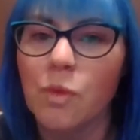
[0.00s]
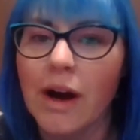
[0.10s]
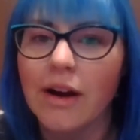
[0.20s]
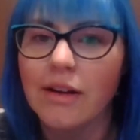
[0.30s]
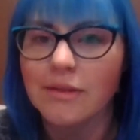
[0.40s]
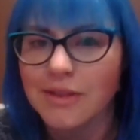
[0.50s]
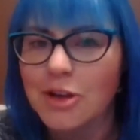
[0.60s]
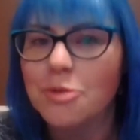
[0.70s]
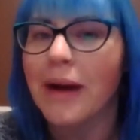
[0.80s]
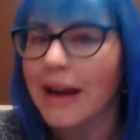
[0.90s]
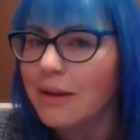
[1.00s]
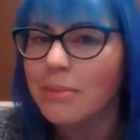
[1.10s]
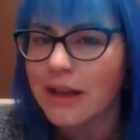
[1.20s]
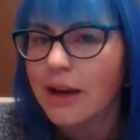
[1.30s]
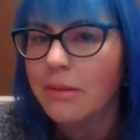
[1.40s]
well, you might
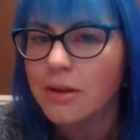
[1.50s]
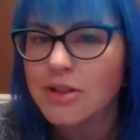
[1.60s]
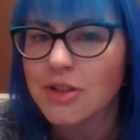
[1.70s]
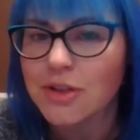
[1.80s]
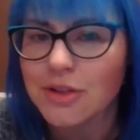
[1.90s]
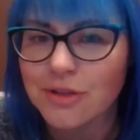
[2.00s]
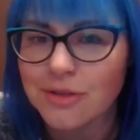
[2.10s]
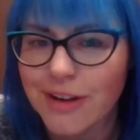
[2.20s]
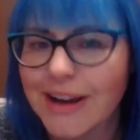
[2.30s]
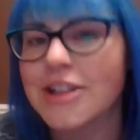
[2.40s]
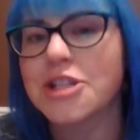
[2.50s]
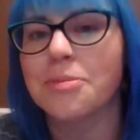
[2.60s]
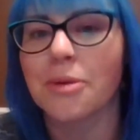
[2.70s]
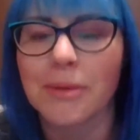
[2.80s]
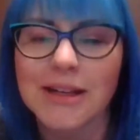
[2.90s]
be able to find a
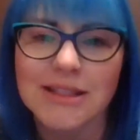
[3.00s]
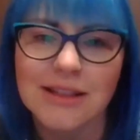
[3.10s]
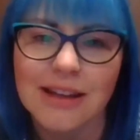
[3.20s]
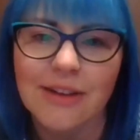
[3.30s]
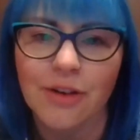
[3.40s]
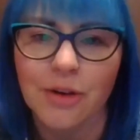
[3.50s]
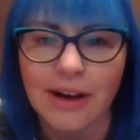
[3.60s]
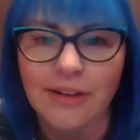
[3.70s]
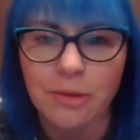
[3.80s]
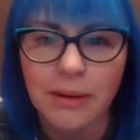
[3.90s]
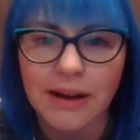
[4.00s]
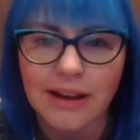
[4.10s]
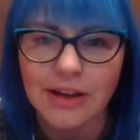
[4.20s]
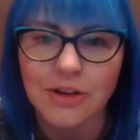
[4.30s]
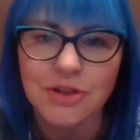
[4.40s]
cheaper place to live or whatever, but
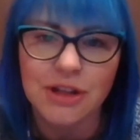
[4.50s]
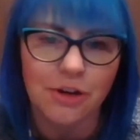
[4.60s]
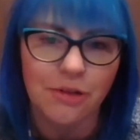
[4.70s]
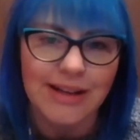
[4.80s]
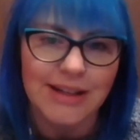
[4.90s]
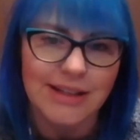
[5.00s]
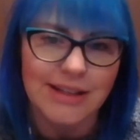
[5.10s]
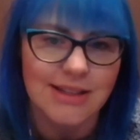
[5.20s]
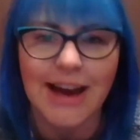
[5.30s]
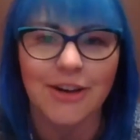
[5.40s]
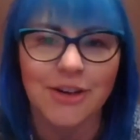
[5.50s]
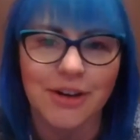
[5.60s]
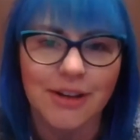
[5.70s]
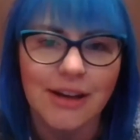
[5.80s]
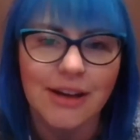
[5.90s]
like usually your rent is a
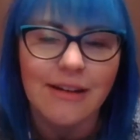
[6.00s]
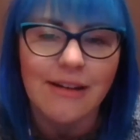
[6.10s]
standard